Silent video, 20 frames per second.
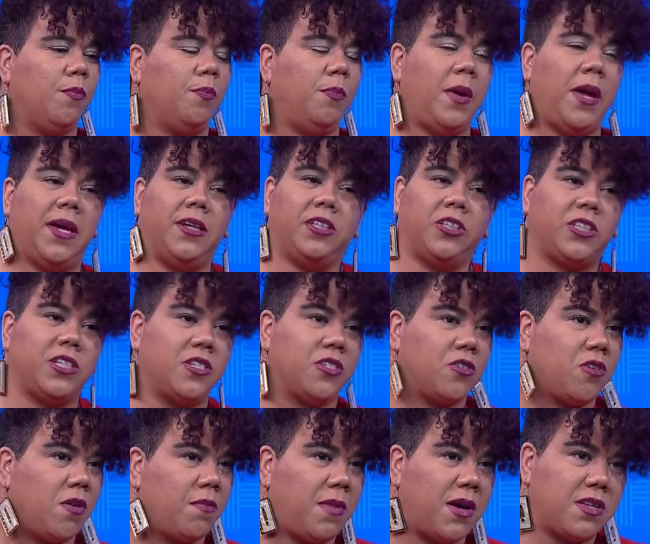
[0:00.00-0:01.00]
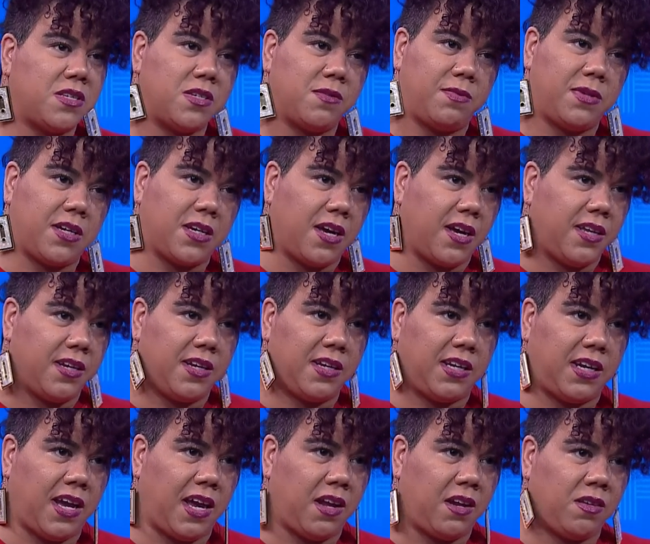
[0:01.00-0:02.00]
Pensions are about to be cut
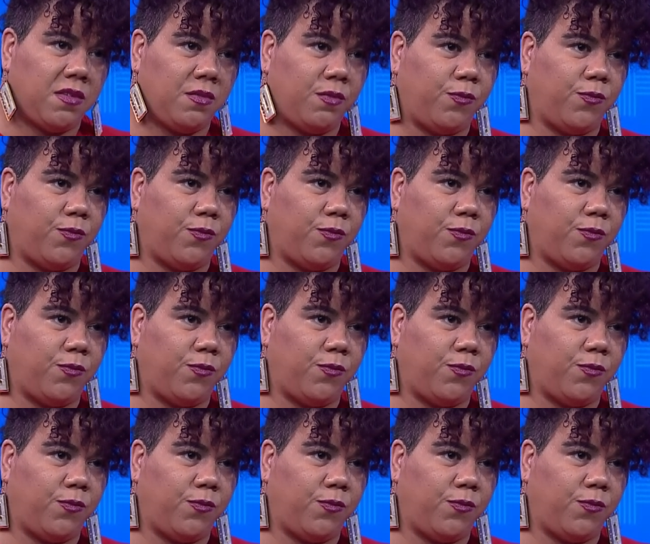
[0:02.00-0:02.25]
again